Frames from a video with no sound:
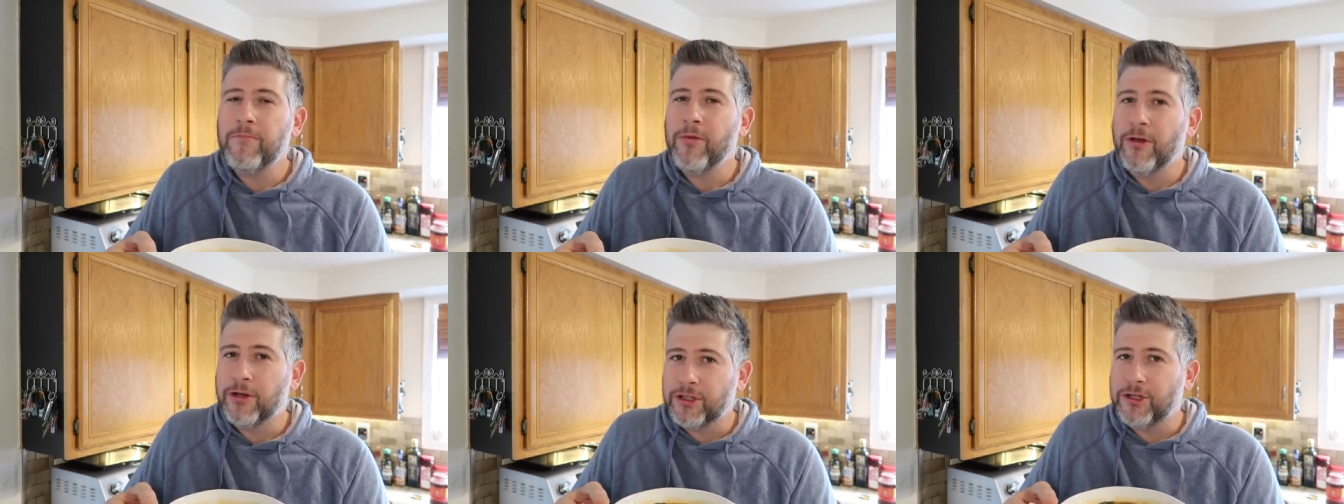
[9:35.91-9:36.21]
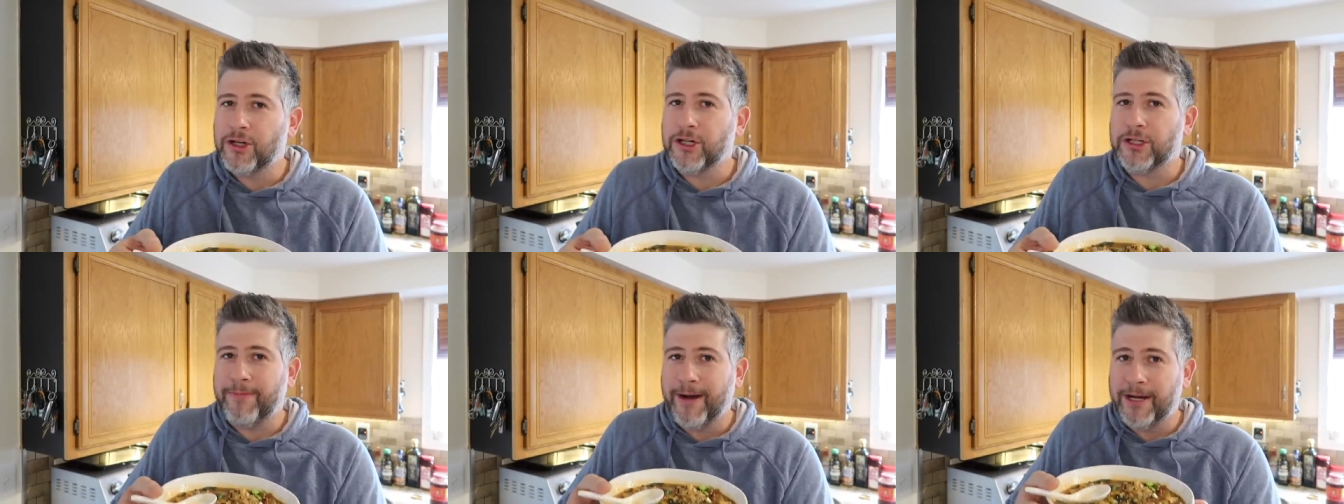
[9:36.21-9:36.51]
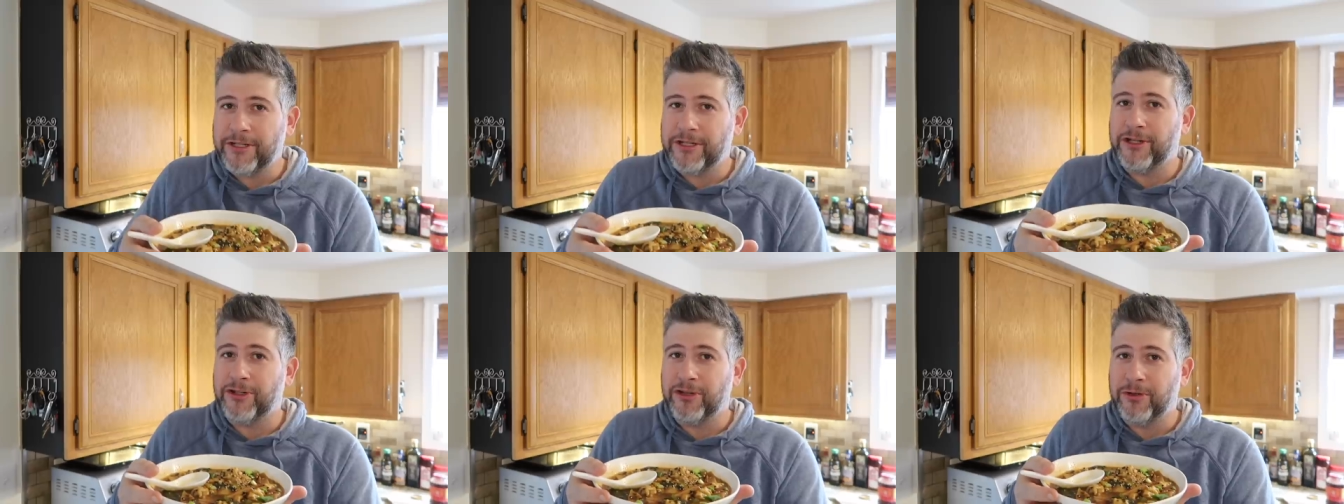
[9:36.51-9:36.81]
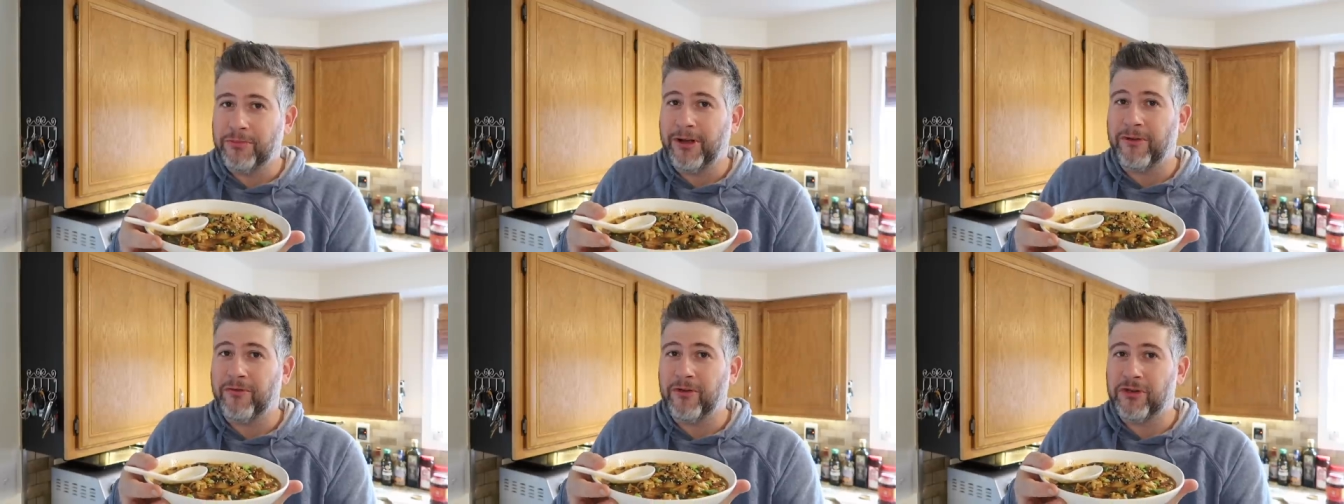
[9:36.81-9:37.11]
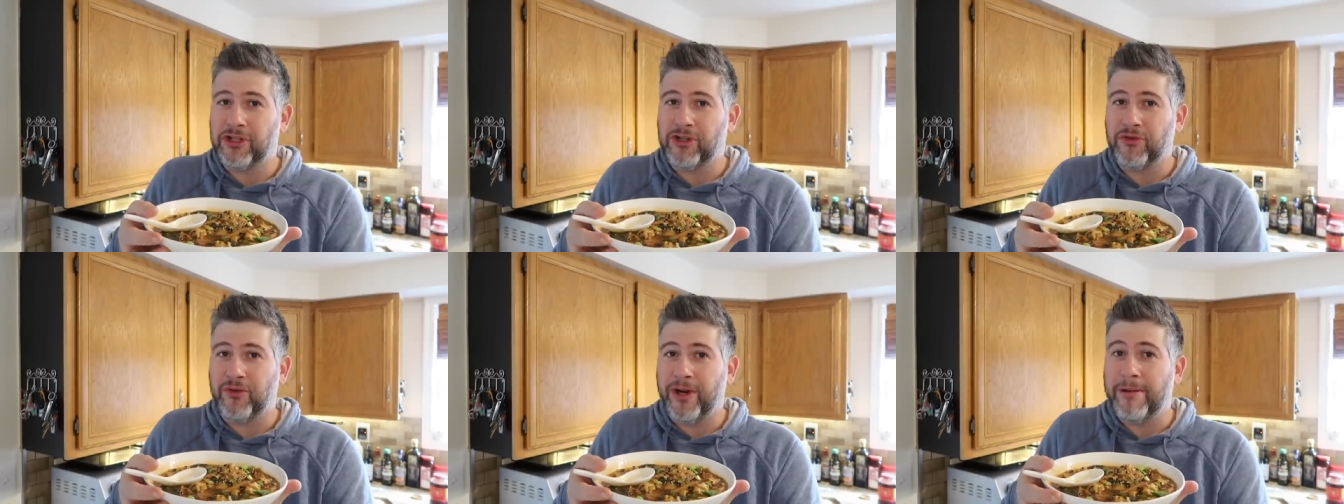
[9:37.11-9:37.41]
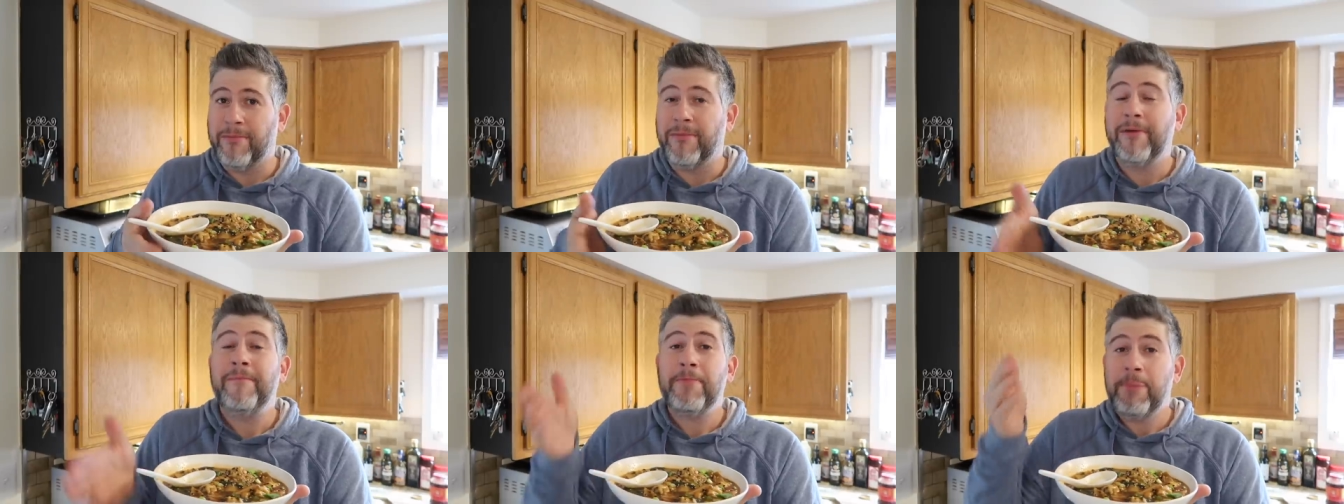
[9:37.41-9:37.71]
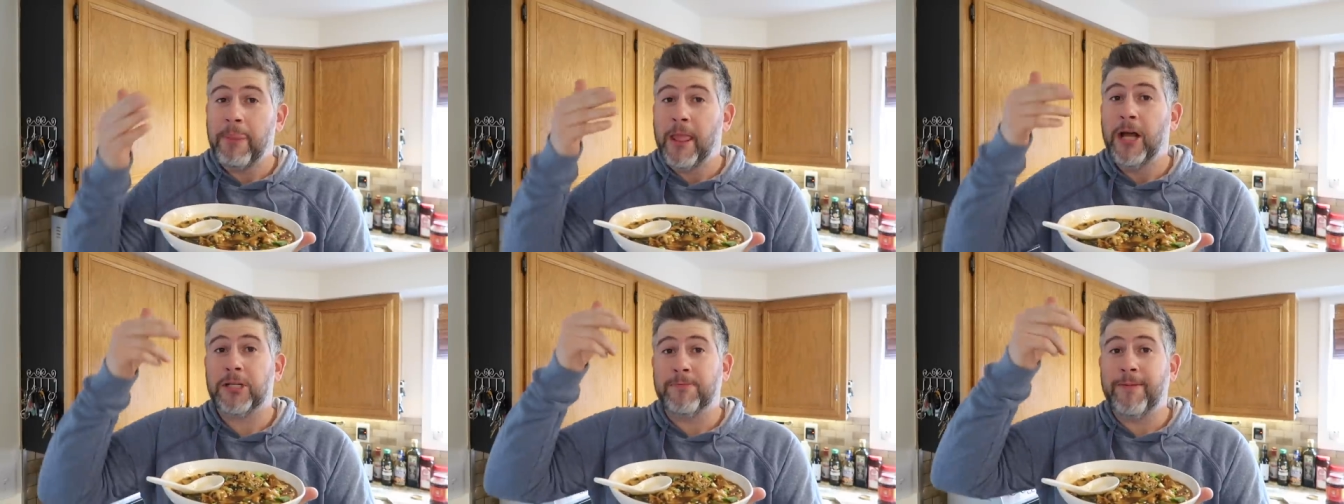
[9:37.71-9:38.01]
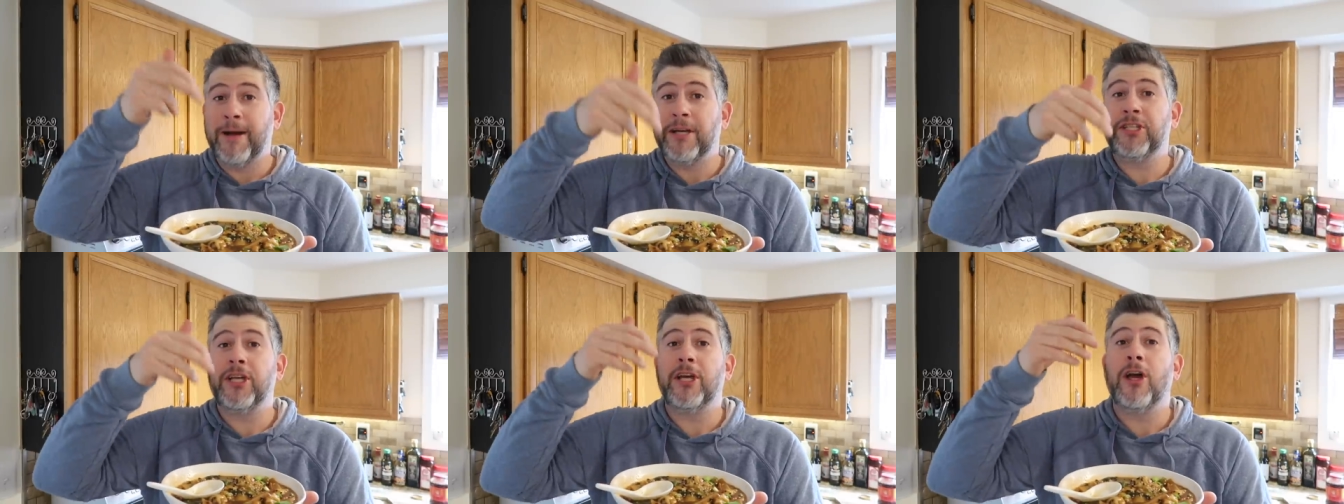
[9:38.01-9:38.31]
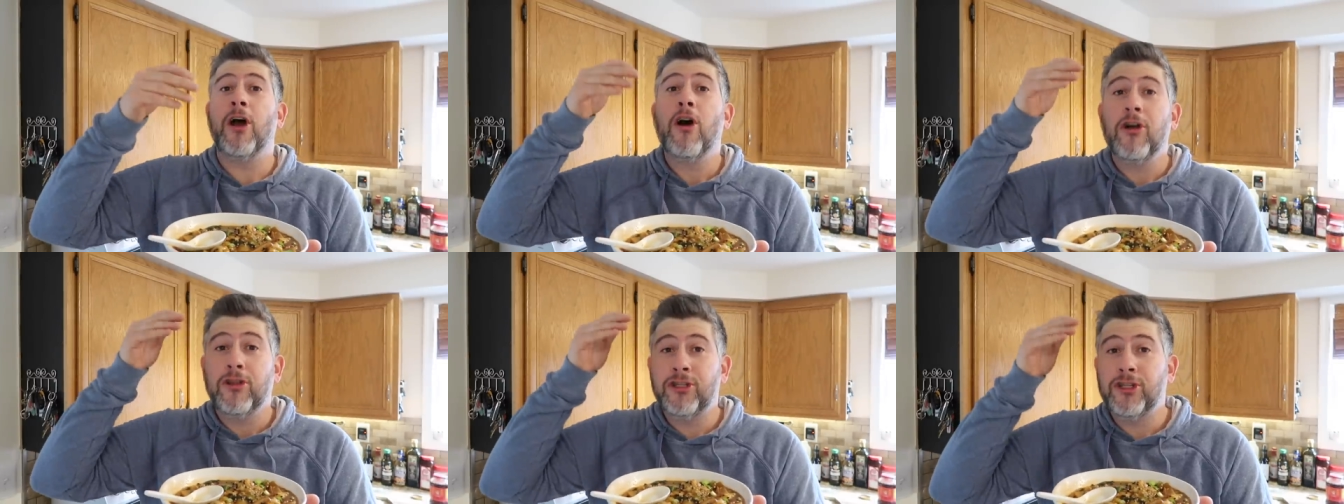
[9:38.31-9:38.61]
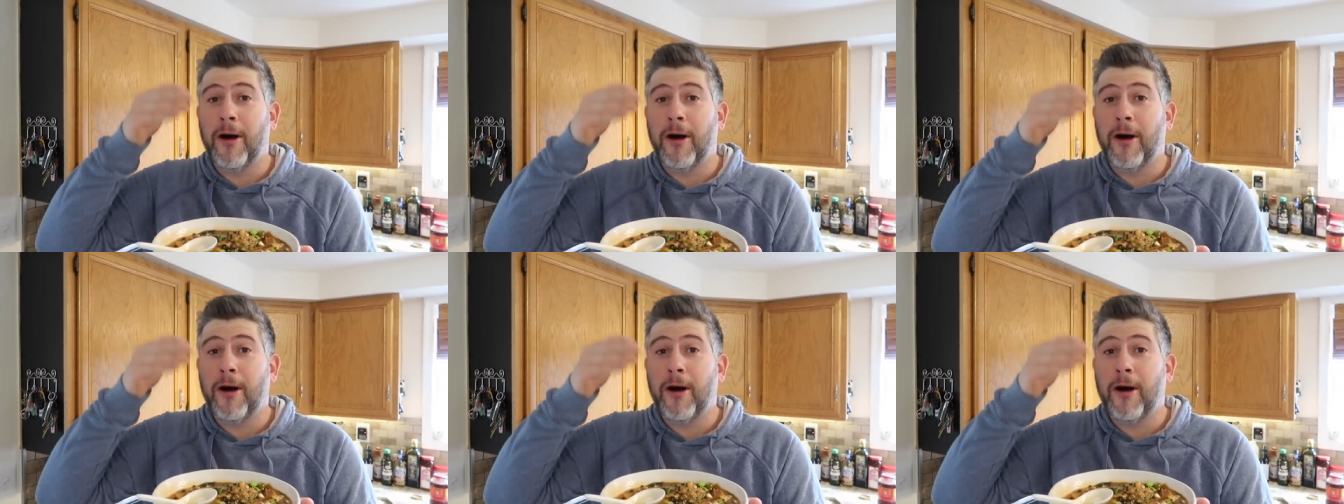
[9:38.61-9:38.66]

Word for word: This is a spicy soup lover's dream. Spicy